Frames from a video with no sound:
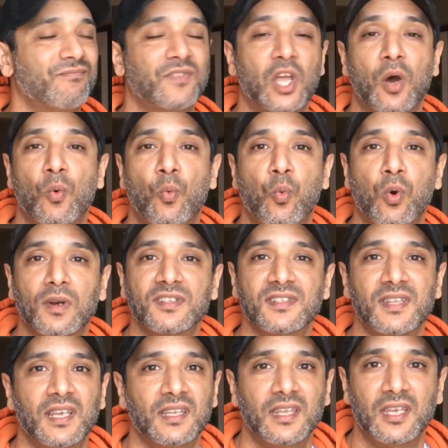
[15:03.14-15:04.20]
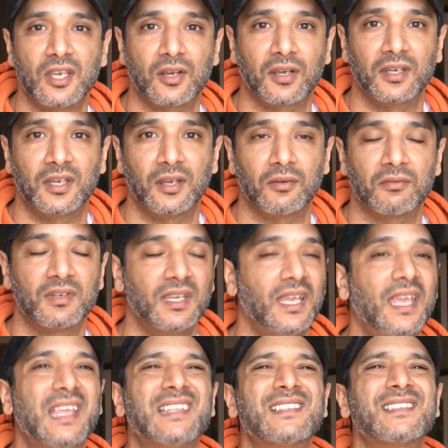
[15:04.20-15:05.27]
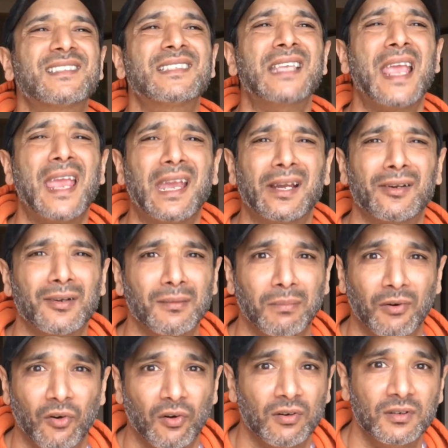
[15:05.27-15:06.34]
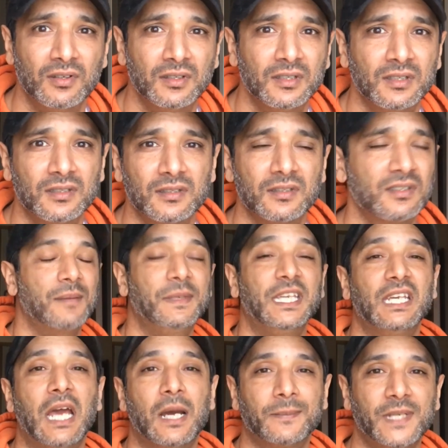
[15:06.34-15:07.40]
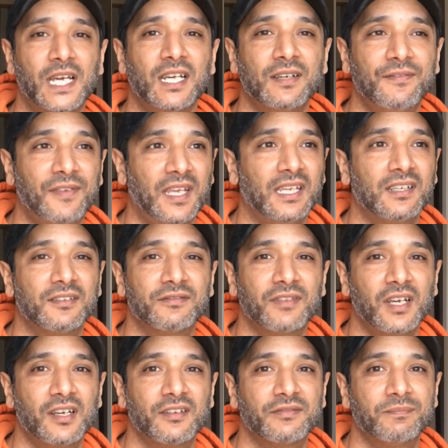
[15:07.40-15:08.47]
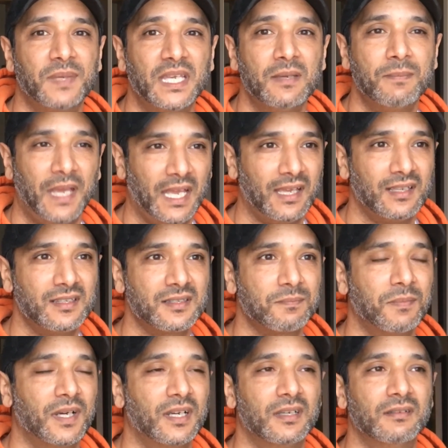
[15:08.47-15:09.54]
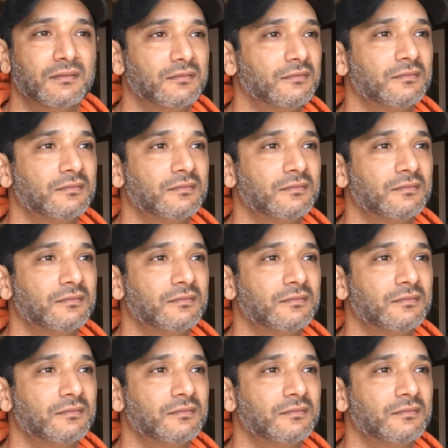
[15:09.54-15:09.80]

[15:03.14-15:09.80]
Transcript: the worst thing that you could do. It's terrible. I mean, I'm not a fan of pee pads, but